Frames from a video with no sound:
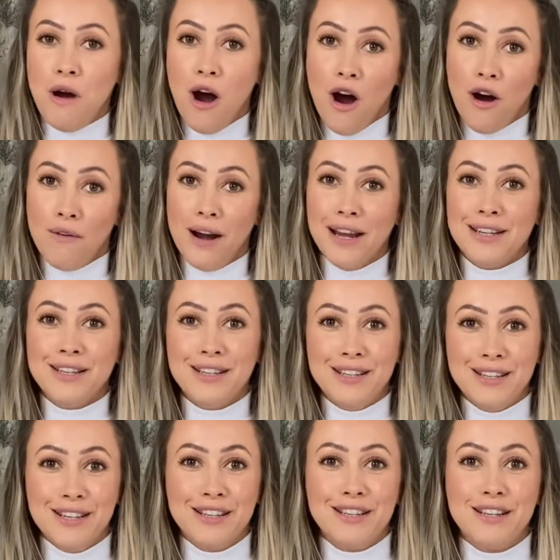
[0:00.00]
Rx
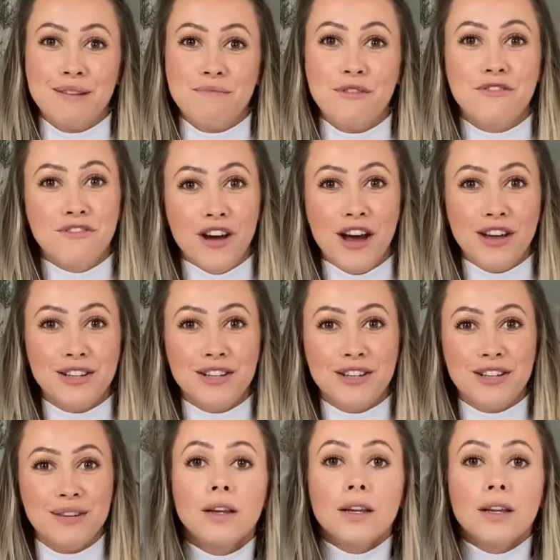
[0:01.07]
system first.